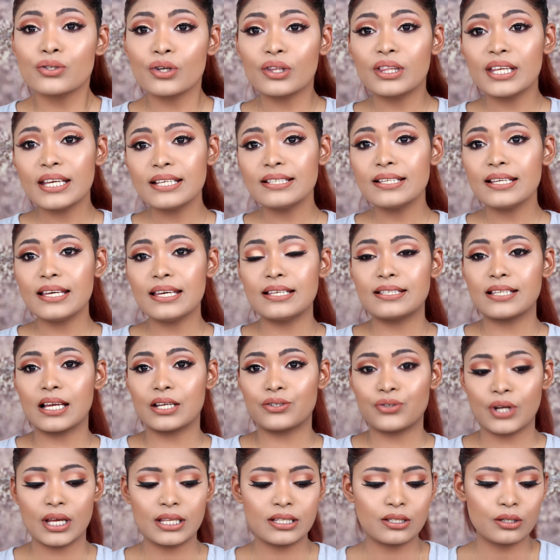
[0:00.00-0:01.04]
So this is
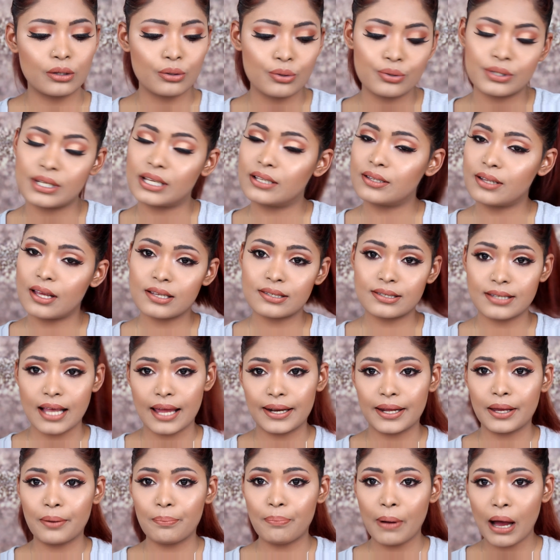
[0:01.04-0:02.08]
a translucent
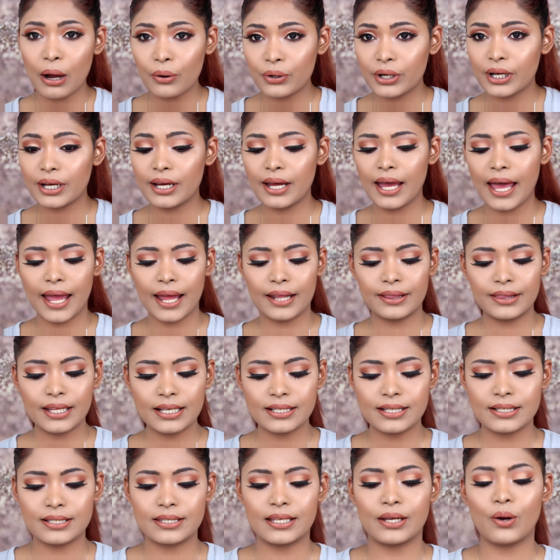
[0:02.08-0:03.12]
setting powder and
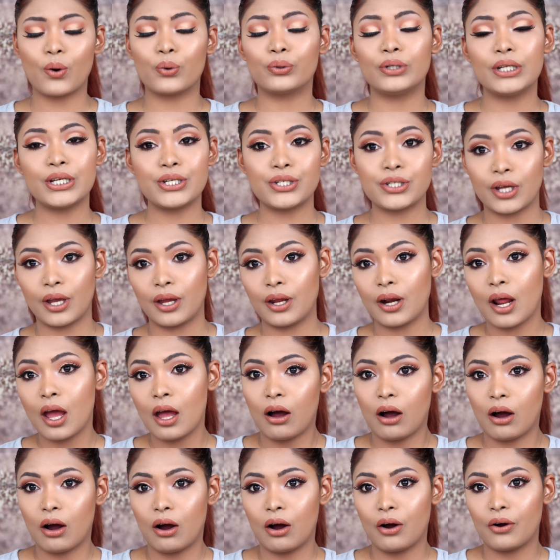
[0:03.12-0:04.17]
this is the only shade
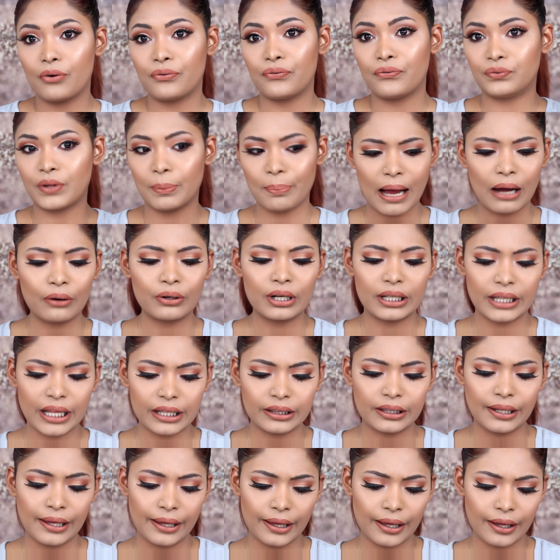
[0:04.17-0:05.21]
of the powder
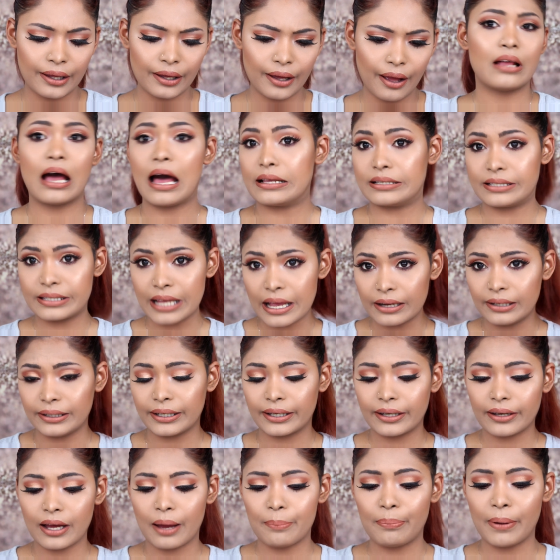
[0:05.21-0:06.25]
that they are
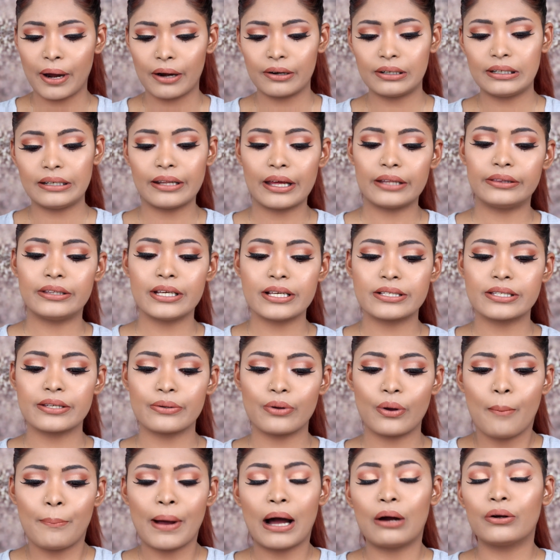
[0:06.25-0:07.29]
selling. Apparently that this
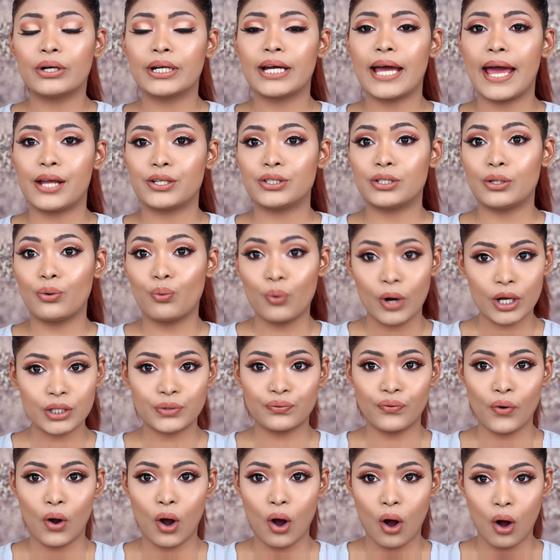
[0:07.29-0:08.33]
powder actually works
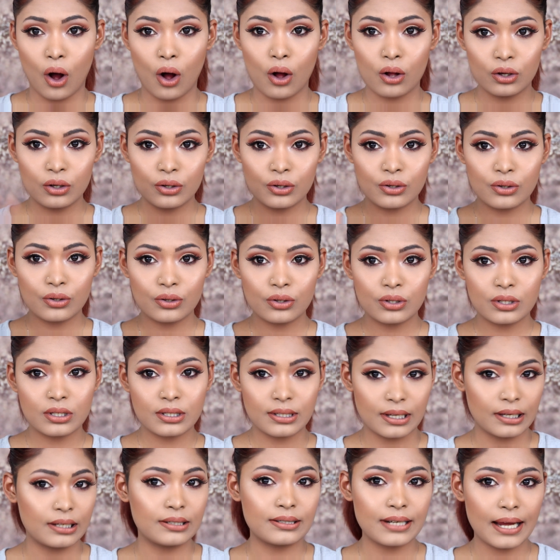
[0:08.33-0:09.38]
for all
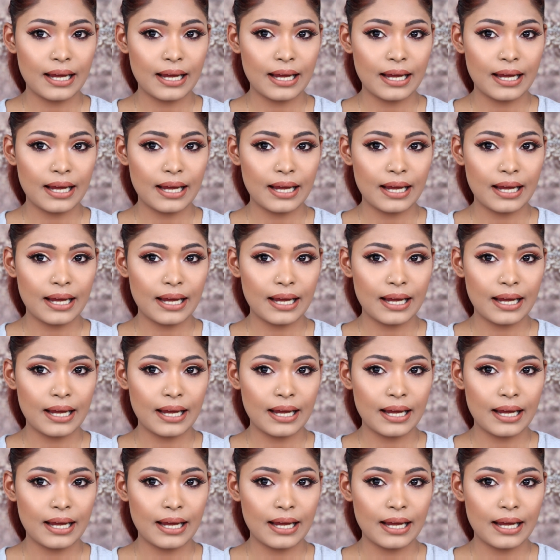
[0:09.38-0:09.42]
skin